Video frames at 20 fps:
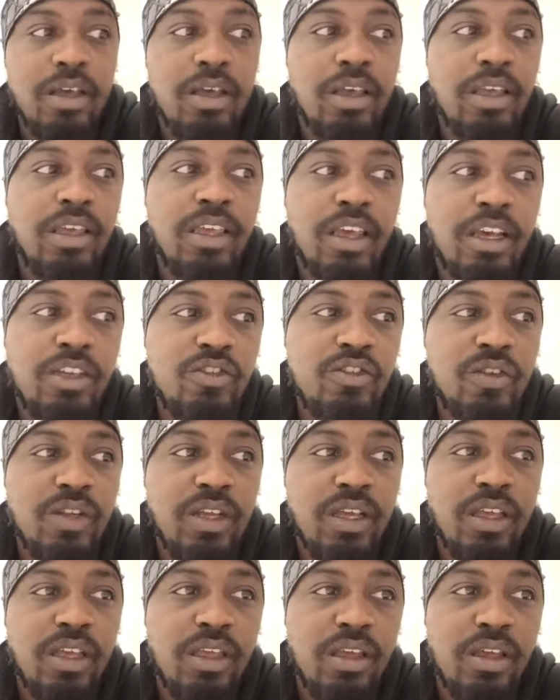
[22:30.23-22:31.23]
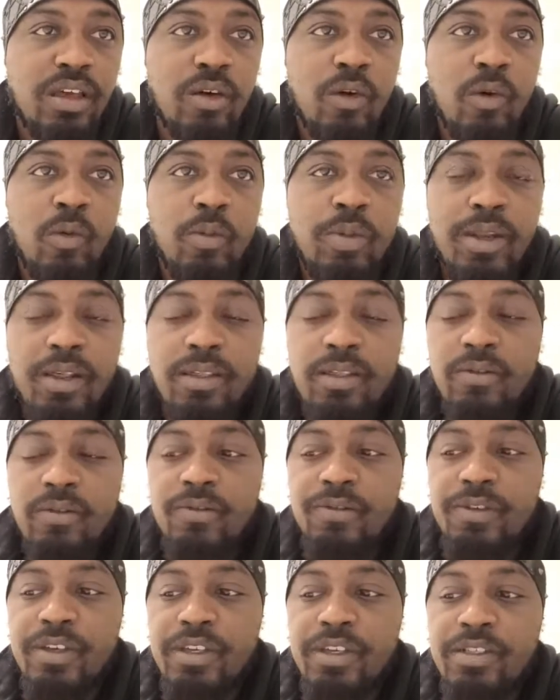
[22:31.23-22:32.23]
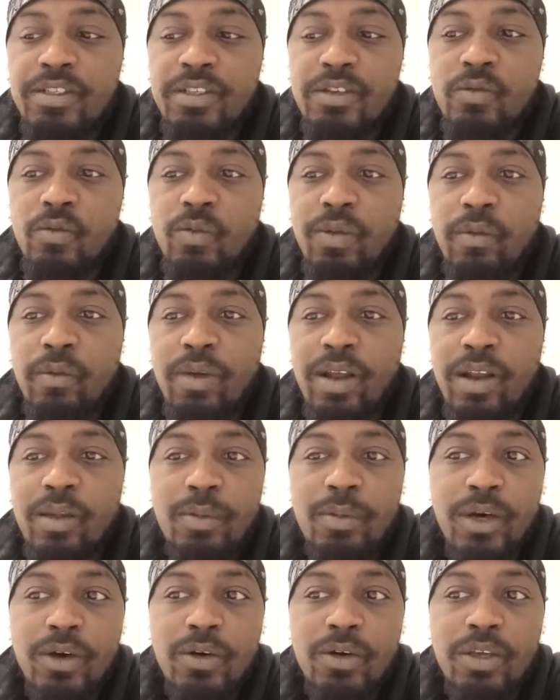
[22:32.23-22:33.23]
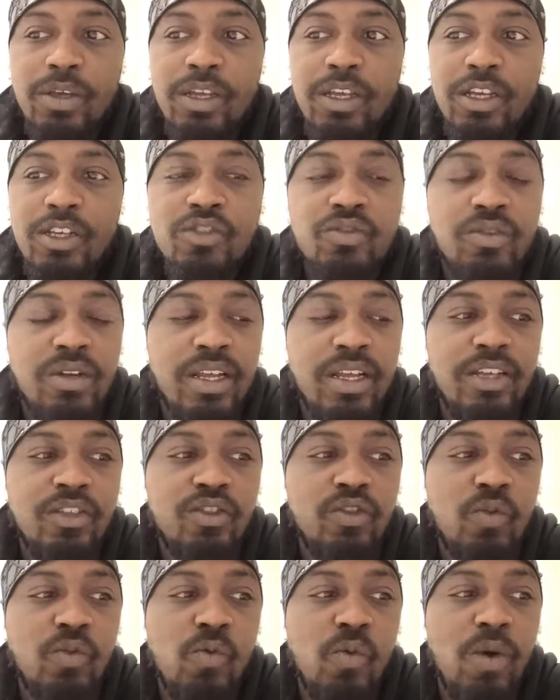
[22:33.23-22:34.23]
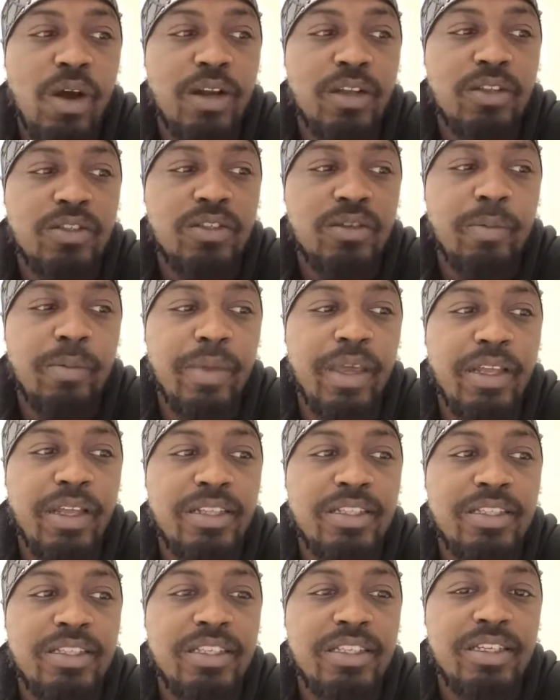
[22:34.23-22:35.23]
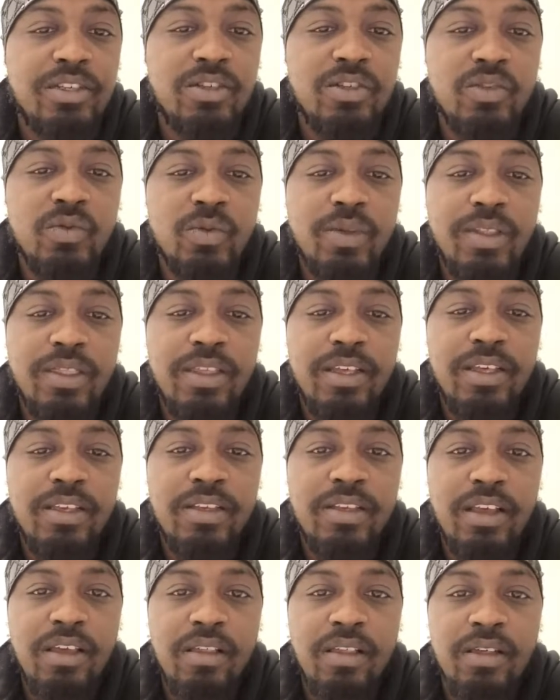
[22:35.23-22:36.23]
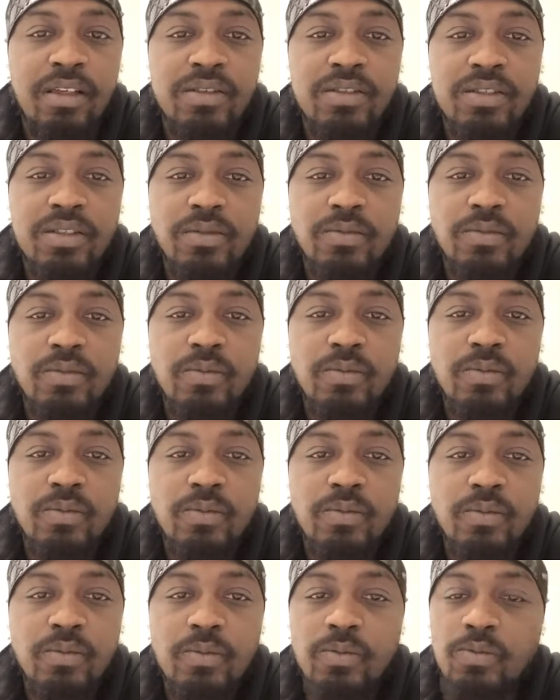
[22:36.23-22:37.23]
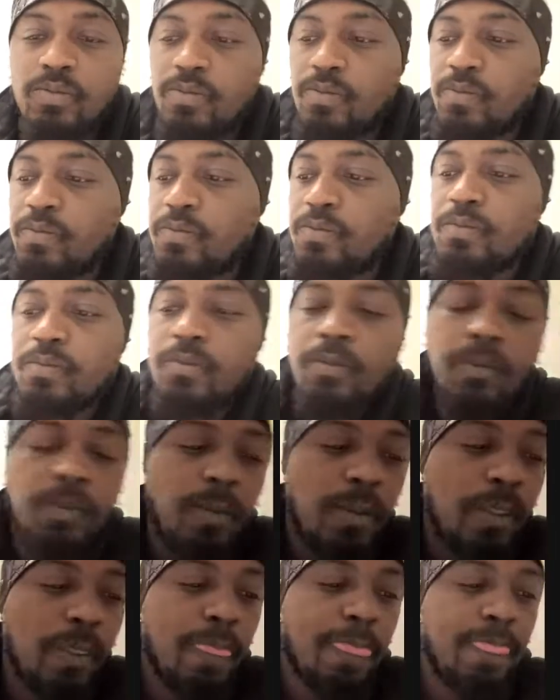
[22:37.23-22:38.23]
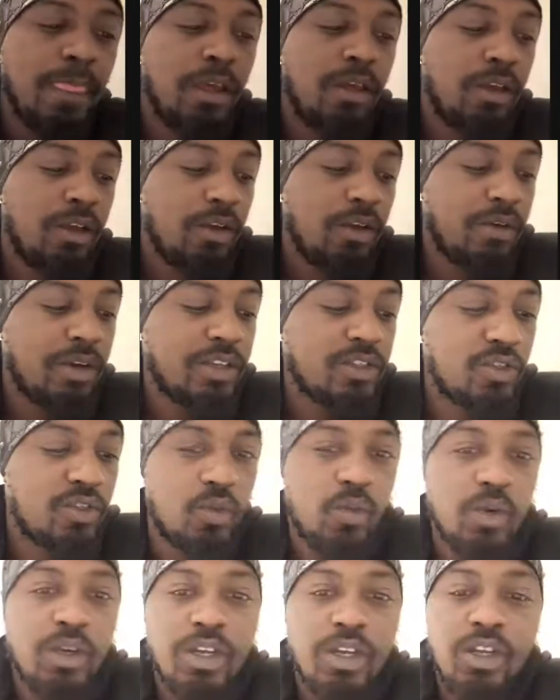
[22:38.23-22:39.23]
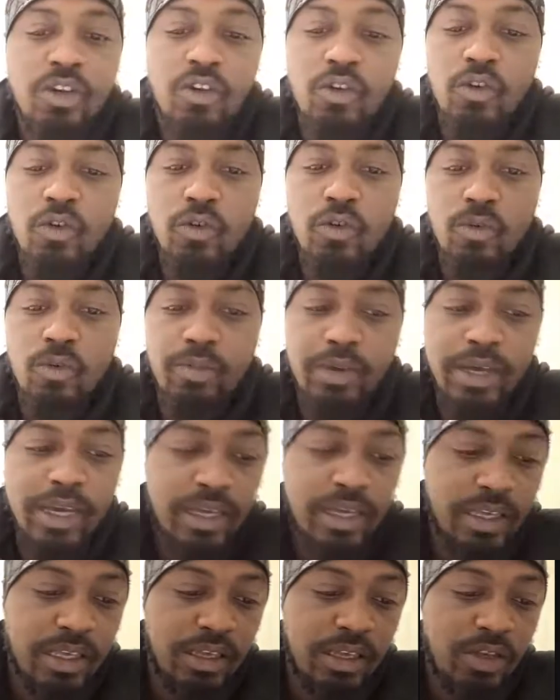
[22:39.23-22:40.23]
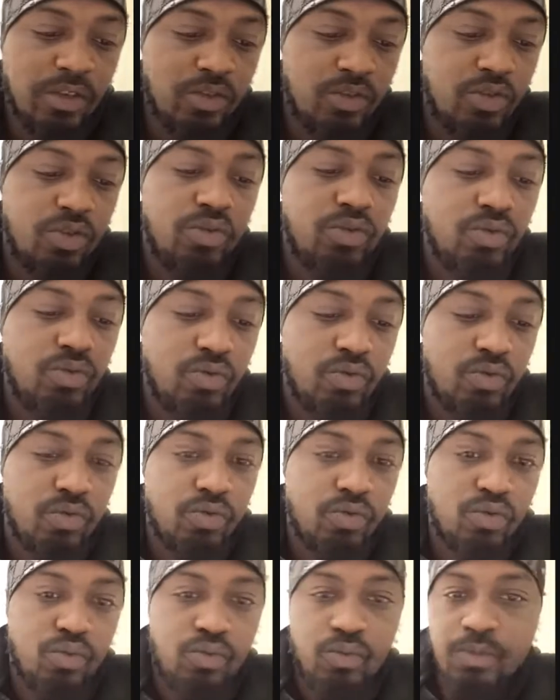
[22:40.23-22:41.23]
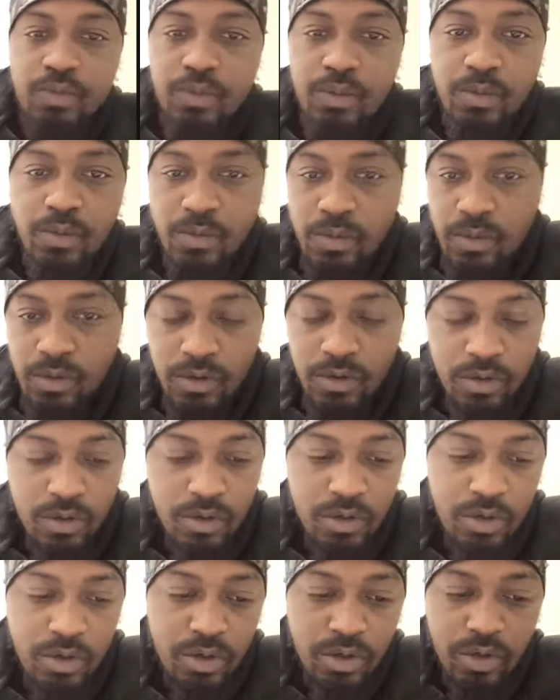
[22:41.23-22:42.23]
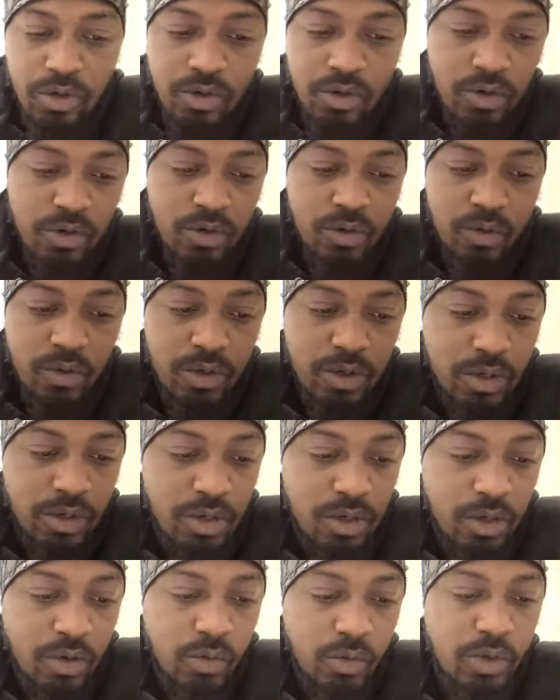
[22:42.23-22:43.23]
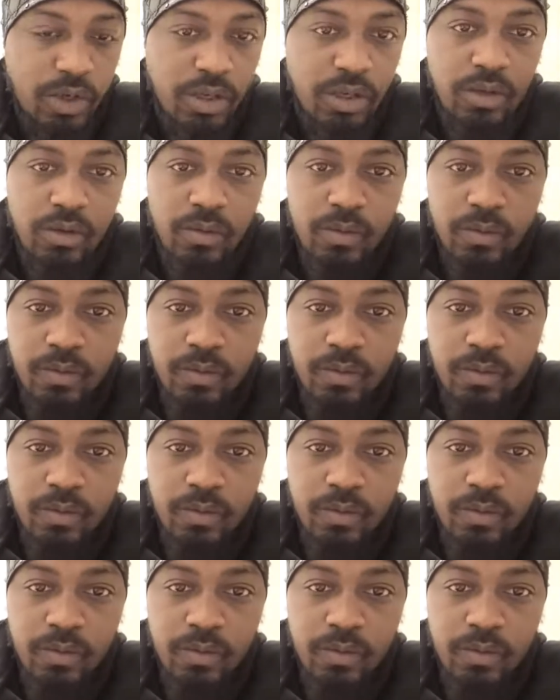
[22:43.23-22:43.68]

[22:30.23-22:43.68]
yesterday, opening the feast, we read about Israelites who wanted to make deals with these heathens. All right, so we're gonna go back into, where are we?